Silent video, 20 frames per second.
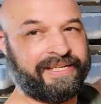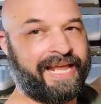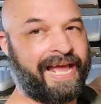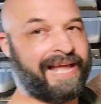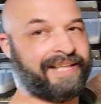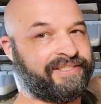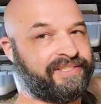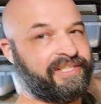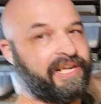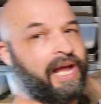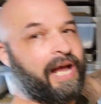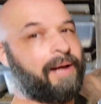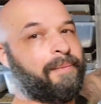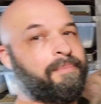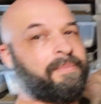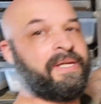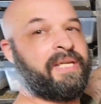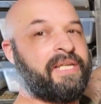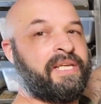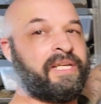of a dad's
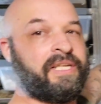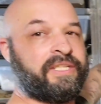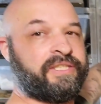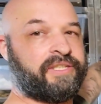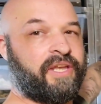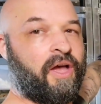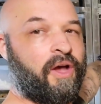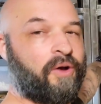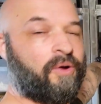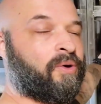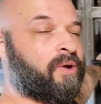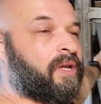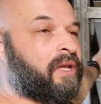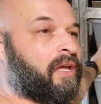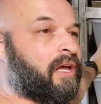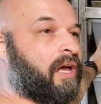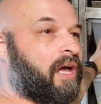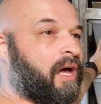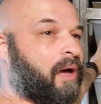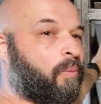job. So
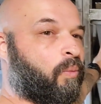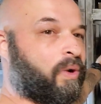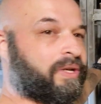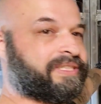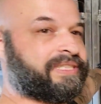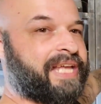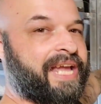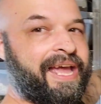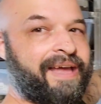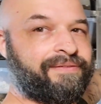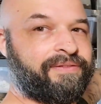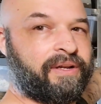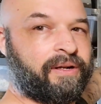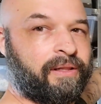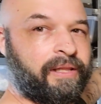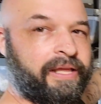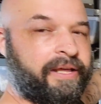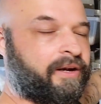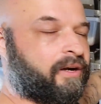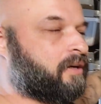once they have their
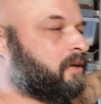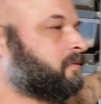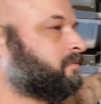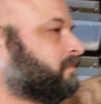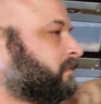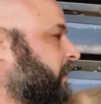litter,